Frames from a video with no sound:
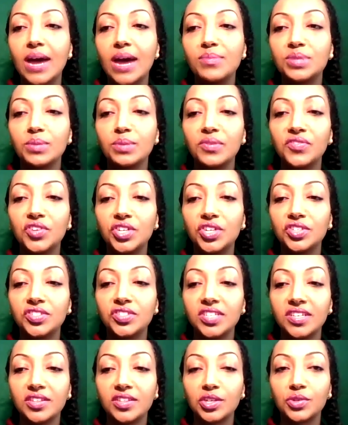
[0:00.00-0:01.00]
Some of you are
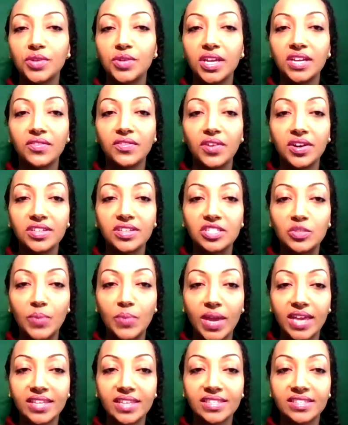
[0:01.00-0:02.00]
interested in the creative art
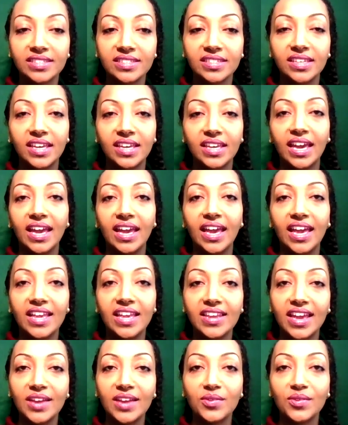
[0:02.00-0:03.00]
space,
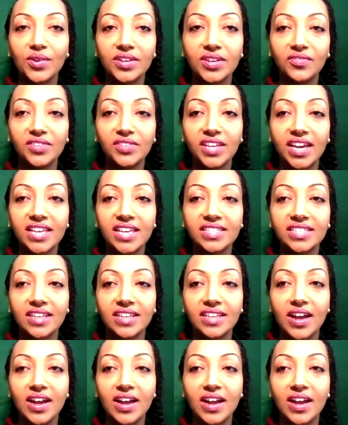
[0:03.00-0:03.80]
and Anwar definitely has,